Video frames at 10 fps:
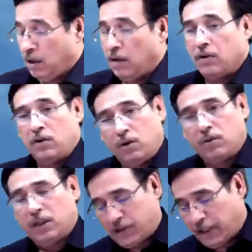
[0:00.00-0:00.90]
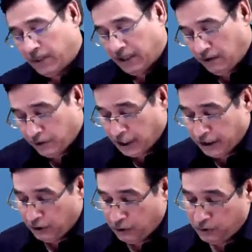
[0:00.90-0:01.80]
You know the treatment, even I
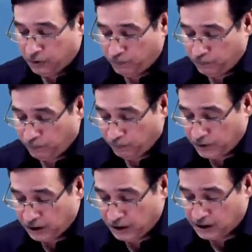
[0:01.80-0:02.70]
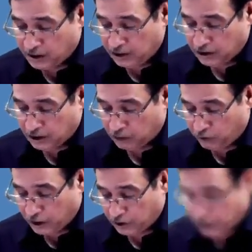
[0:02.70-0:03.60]
know, but still just we
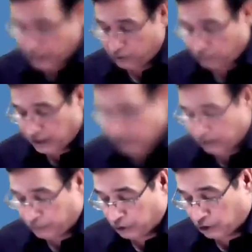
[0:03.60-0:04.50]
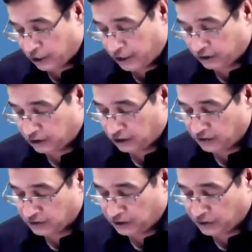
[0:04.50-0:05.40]
are trying to recapitulate the things
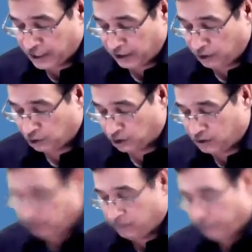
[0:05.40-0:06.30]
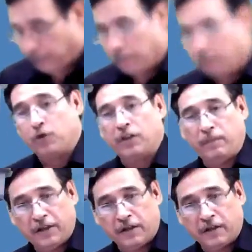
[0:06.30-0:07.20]
and try to put the
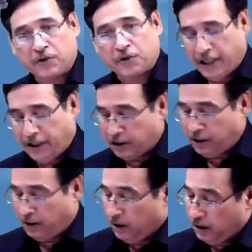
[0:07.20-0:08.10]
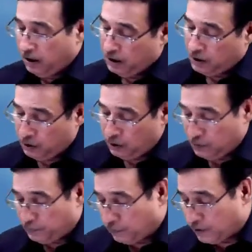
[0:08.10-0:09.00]
matter straight. So
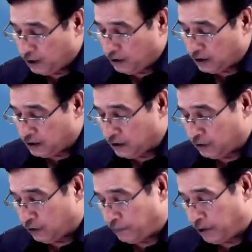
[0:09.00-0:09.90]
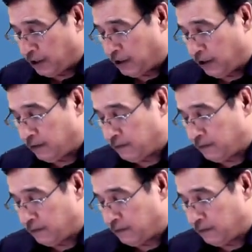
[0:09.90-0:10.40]
this is your P&L.